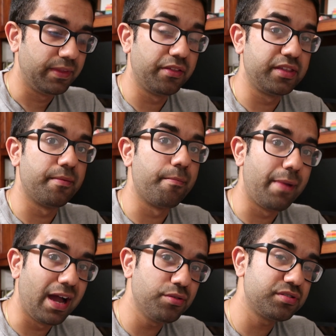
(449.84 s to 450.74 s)
Now, the
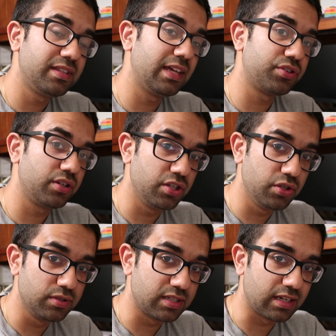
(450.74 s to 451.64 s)
amount that they're
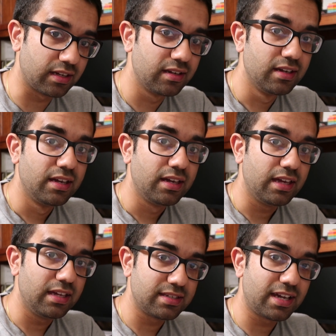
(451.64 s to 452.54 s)
using
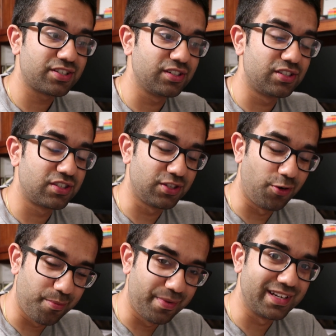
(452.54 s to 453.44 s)
is actually
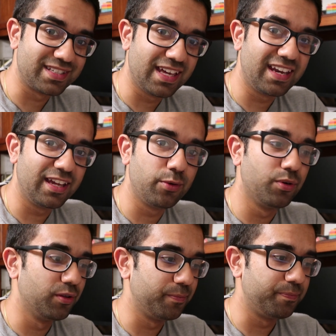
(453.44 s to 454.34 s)
so much that it
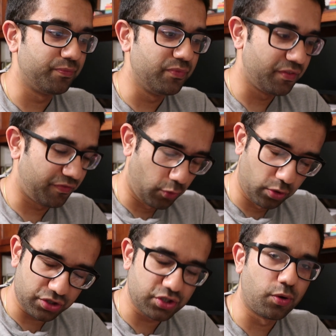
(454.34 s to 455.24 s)
will
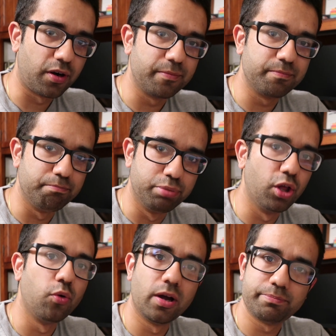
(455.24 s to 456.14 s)
for sure
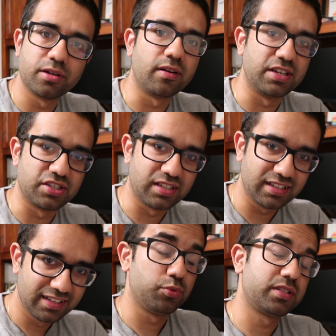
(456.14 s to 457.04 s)
blow up your
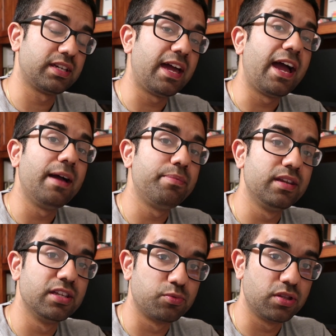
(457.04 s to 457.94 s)
engine. Because what's gonna
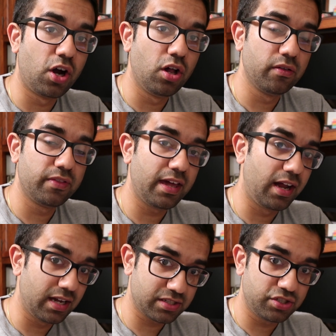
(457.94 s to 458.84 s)
happen is with all of
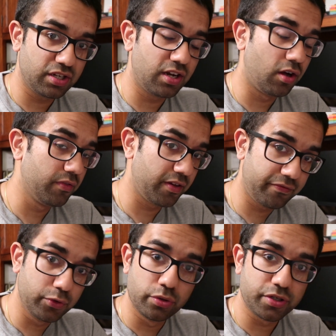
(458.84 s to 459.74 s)
that oxygen and all
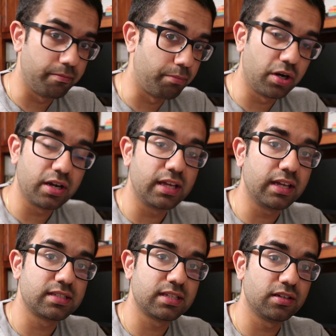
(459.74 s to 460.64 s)
that fuel you're
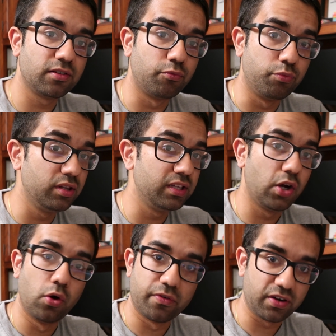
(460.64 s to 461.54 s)
burning, it's gonna
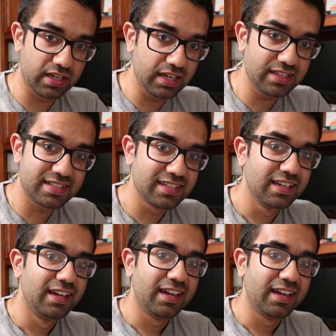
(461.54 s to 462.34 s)
really overheat,